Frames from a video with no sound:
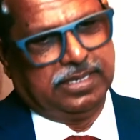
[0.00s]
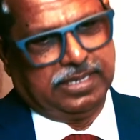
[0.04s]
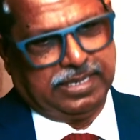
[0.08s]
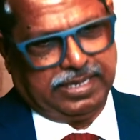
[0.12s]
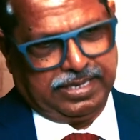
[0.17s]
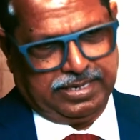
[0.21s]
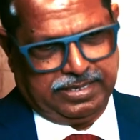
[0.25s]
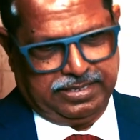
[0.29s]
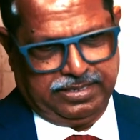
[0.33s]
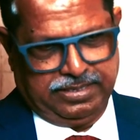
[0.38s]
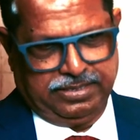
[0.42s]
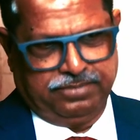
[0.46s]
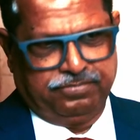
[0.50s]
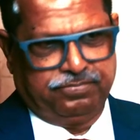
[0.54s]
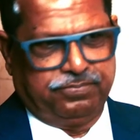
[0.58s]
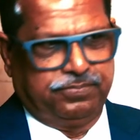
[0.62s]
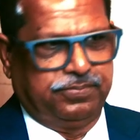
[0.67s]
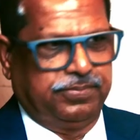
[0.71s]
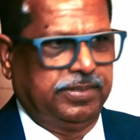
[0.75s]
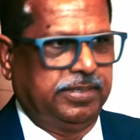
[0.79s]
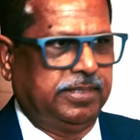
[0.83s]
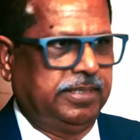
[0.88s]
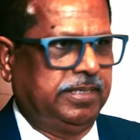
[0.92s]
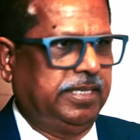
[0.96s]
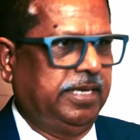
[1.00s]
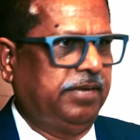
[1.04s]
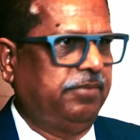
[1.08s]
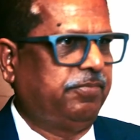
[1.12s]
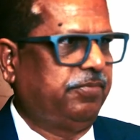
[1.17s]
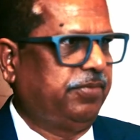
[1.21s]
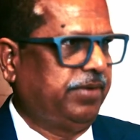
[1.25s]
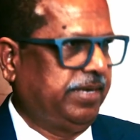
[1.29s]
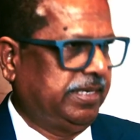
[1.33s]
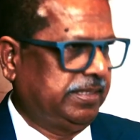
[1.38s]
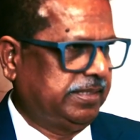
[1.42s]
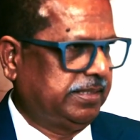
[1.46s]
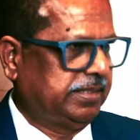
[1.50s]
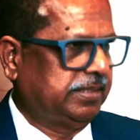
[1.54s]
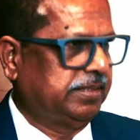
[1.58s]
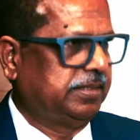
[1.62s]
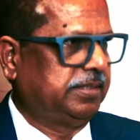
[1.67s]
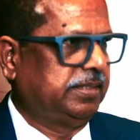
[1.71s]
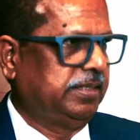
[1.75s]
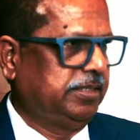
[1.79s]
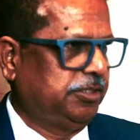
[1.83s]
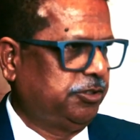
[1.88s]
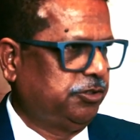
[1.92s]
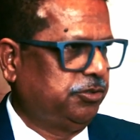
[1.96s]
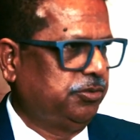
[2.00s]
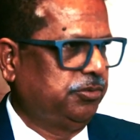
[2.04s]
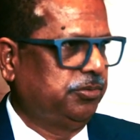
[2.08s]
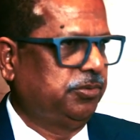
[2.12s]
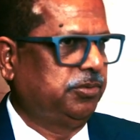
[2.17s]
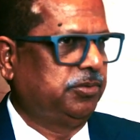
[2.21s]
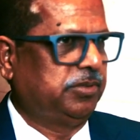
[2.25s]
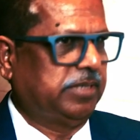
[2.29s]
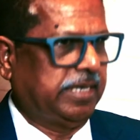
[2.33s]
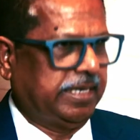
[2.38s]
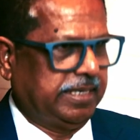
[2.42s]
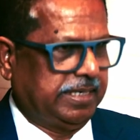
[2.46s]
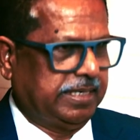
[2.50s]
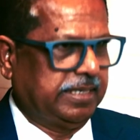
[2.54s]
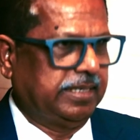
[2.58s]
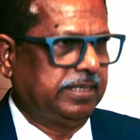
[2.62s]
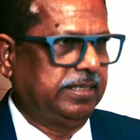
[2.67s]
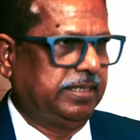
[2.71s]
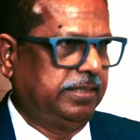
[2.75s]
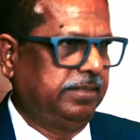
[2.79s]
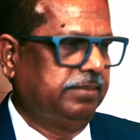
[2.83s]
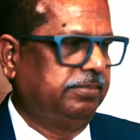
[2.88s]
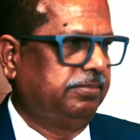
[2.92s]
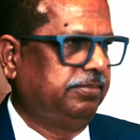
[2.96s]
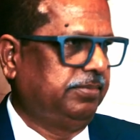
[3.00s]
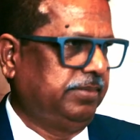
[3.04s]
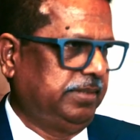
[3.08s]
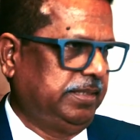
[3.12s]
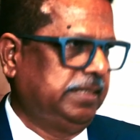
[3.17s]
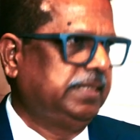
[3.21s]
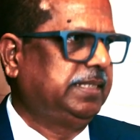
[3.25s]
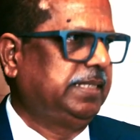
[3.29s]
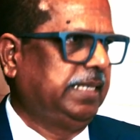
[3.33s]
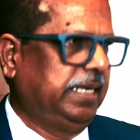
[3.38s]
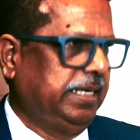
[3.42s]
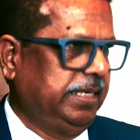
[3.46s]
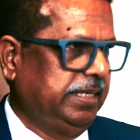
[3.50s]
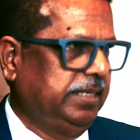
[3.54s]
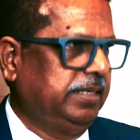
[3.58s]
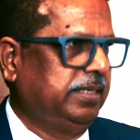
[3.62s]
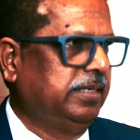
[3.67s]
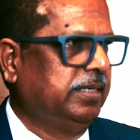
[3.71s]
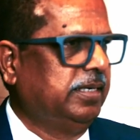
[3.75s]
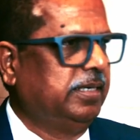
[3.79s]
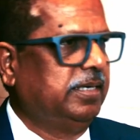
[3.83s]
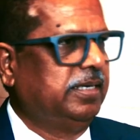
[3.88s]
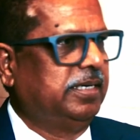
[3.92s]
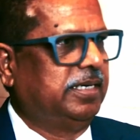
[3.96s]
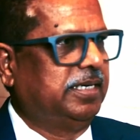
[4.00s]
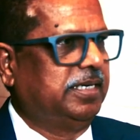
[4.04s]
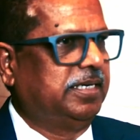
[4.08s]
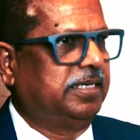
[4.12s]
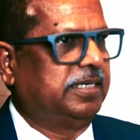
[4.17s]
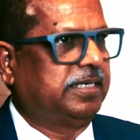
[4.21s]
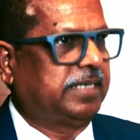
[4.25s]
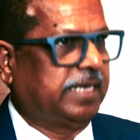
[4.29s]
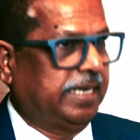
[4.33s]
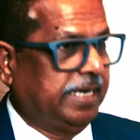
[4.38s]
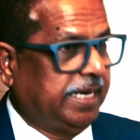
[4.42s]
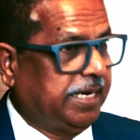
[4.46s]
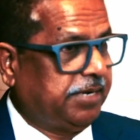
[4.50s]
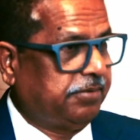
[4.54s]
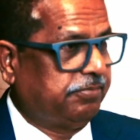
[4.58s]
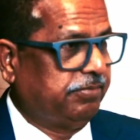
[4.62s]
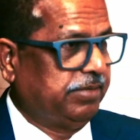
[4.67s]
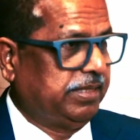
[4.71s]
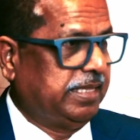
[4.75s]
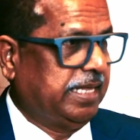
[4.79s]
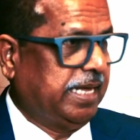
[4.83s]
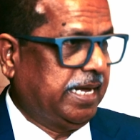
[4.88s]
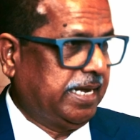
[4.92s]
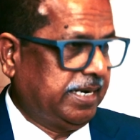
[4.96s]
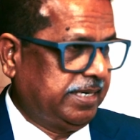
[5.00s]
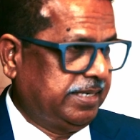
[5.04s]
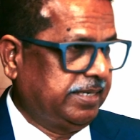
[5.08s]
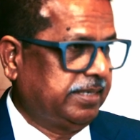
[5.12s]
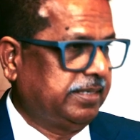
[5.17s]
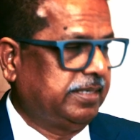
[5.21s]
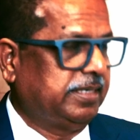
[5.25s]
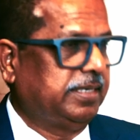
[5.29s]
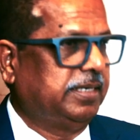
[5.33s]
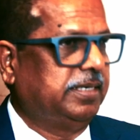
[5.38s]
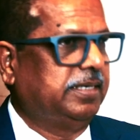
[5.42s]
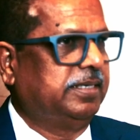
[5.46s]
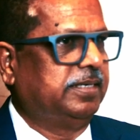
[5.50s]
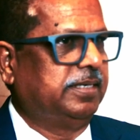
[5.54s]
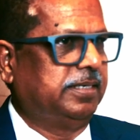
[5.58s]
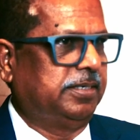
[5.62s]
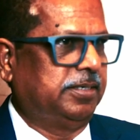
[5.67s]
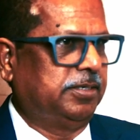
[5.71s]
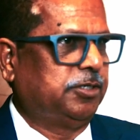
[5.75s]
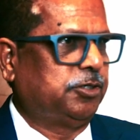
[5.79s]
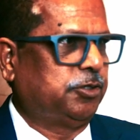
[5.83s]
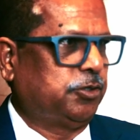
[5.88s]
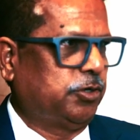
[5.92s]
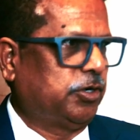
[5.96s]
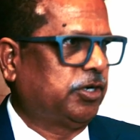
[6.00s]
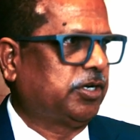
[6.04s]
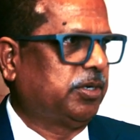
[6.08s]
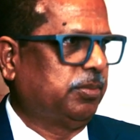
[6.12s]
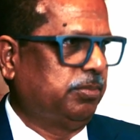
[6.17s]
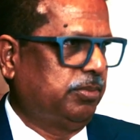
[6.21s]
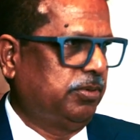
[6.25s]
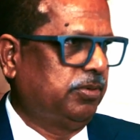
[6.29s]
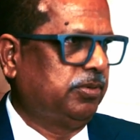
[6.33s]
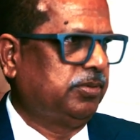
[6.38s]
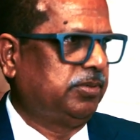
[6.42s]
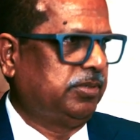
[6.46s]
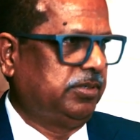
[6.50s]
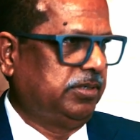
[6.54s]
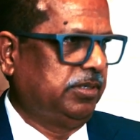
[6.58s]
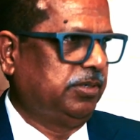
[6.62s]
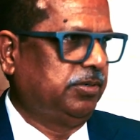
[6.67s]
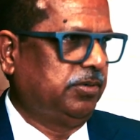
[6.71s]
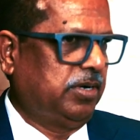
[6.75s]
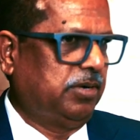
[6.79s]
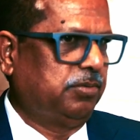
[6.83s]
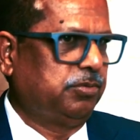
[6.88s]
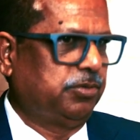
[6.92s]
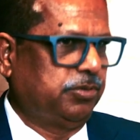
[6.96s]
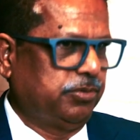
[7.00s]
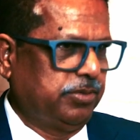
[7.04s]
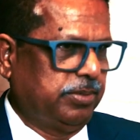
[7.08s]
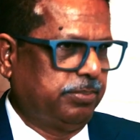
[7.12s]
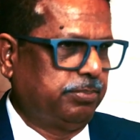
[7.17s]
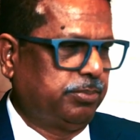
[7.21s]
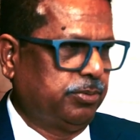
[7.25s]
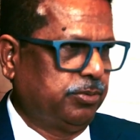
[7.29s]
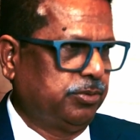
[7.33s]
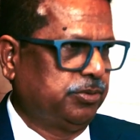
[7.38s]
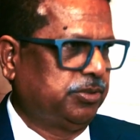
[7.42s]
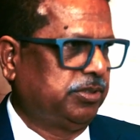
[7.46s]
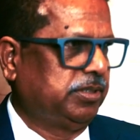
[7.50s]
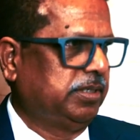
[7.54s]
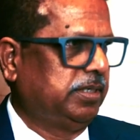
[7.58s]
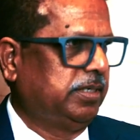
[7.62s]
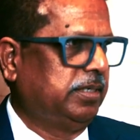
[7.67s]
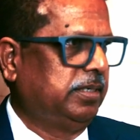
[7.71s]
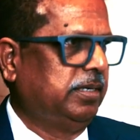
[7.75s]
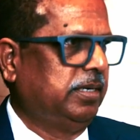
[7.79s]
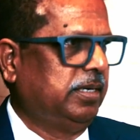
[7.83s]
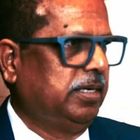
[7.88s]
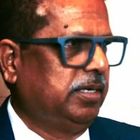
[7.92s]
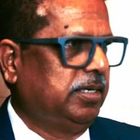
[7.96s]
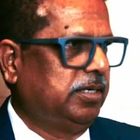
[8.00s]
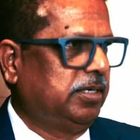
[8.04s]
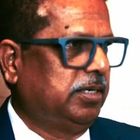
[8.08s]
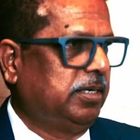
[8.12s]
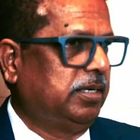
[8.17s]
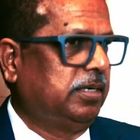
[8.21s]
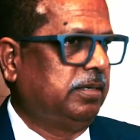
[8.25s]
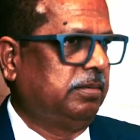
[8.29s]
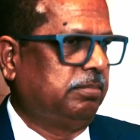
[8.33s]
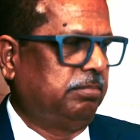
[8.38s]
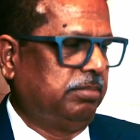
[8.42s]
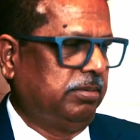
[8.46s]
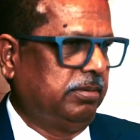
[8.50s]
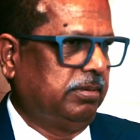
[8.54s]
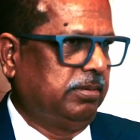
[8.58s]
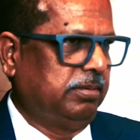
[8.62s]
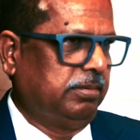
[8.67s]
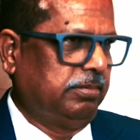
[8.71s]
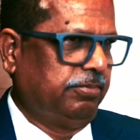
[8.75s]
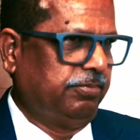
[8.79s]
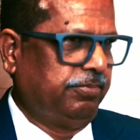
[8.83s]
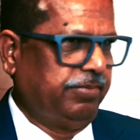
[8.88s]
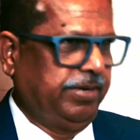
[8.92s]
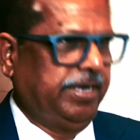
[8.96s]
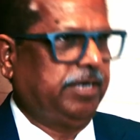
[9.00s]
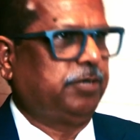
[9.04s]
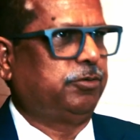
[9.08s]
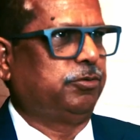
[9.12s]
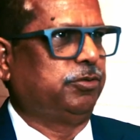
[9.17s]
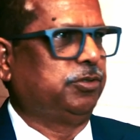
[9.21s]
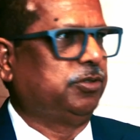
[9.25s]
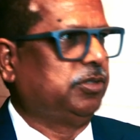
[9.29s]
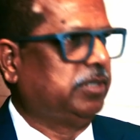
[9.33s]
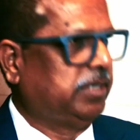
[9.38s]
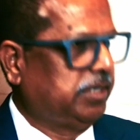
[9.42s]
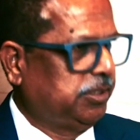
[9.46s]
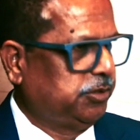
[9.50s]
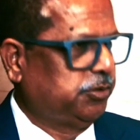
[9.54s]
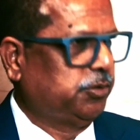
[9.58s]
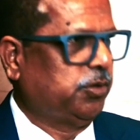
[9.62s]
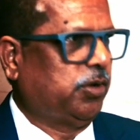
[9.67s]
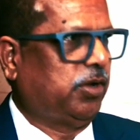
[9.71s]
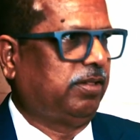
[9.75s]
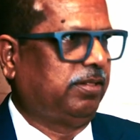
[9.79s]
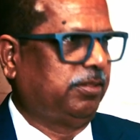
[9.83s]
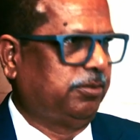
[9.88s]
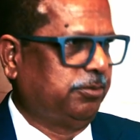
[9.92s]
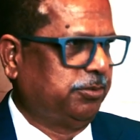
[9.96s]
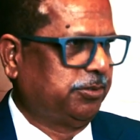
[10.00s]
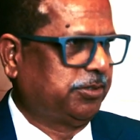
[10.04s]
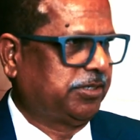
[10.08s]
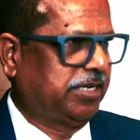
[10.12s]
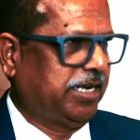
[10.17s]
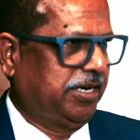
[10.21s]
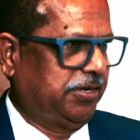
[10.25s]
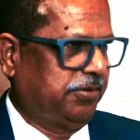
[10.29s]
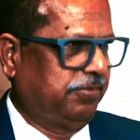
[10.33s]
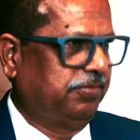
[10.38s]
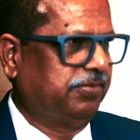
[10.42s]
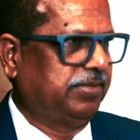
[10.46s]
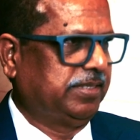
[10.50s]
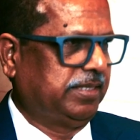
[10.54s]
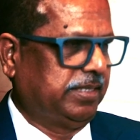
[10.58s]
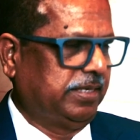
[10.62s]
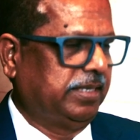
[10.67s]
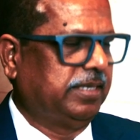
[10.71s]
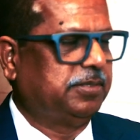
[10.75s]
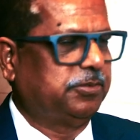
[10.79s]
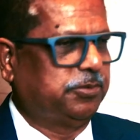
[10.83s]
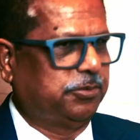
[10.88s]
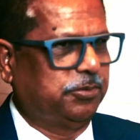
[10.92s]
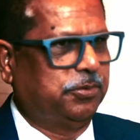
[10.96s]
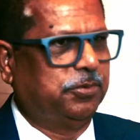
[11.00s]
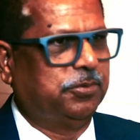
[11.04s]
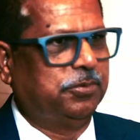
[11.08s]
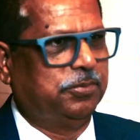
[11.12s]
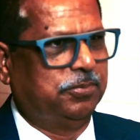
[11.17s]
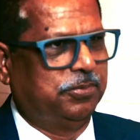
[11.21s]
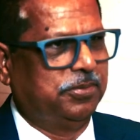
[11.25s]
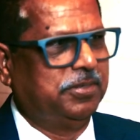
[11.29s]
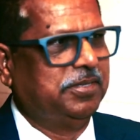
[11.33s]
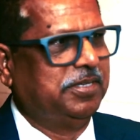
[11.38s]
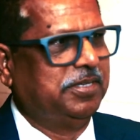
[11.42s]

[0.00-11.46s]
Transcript: and if they face certain issues, I can easily connect with that and talk about, you know, how to approach in way to resolve those kind of a thing. So